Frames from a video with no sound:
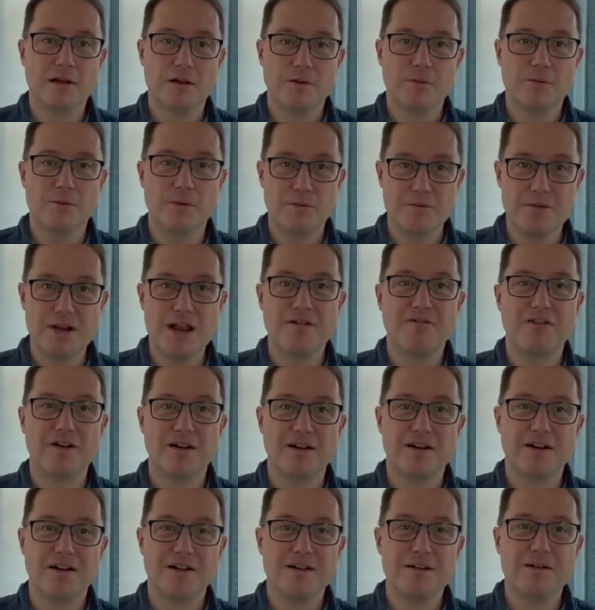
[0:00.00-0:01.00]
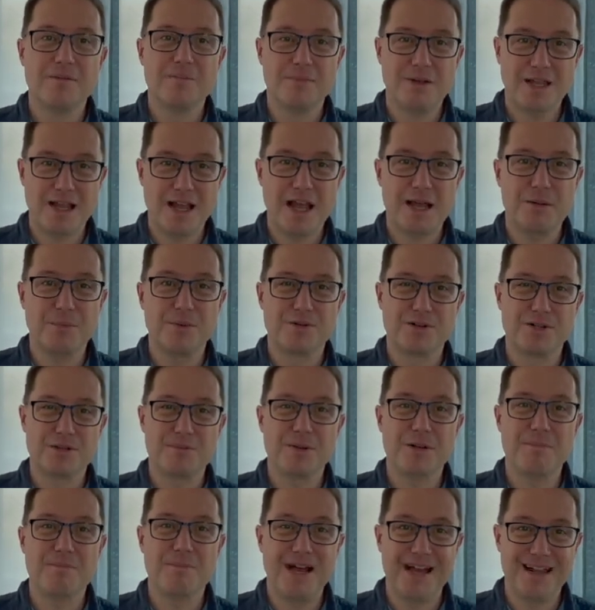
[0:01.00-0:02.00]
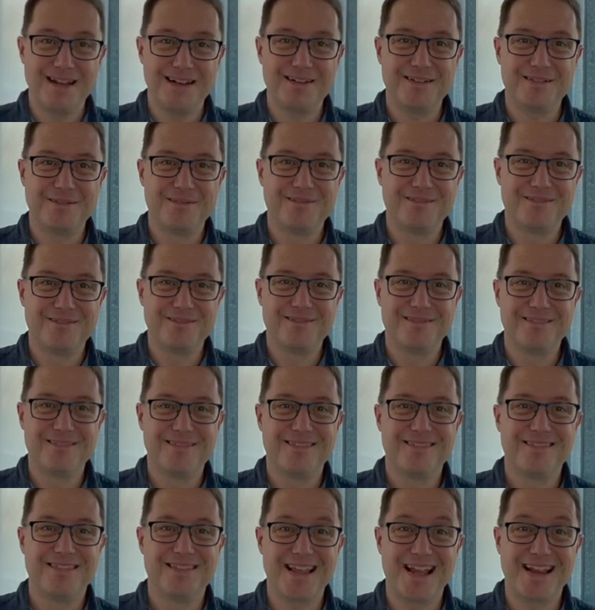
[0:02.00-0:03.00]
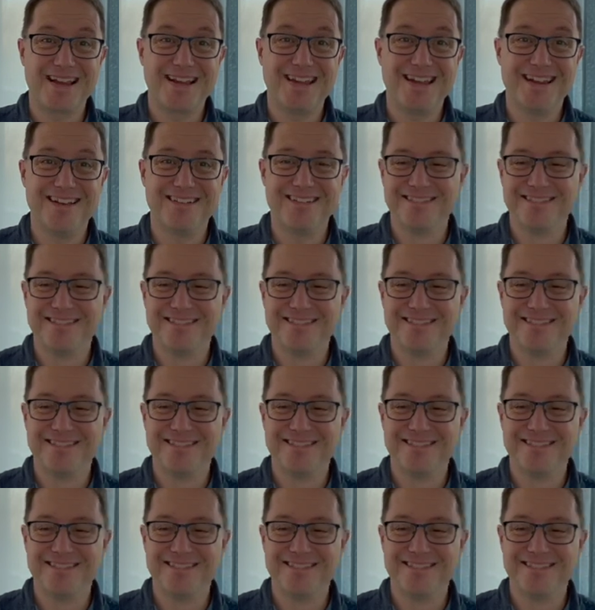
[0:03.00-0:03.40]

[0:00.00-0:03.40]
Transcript: will never be able to be made. Thank you.